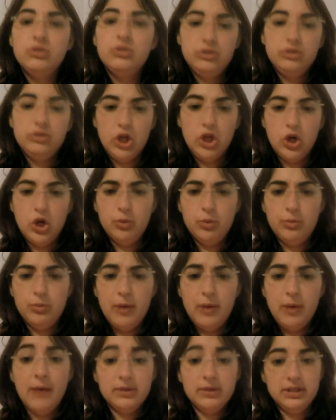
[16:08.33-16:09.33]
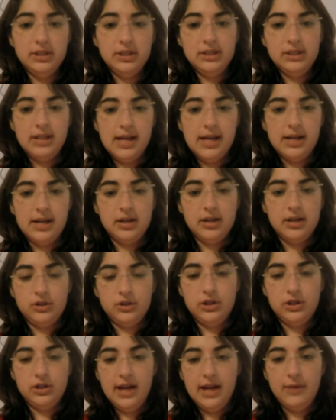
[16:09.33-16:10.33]
So I wasn't
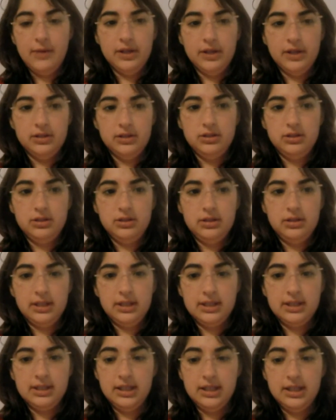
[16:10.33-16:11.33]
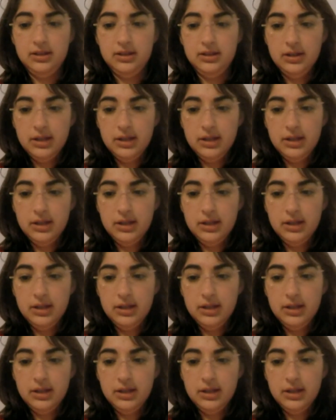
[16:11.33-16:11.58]
diagnosed till I was 16,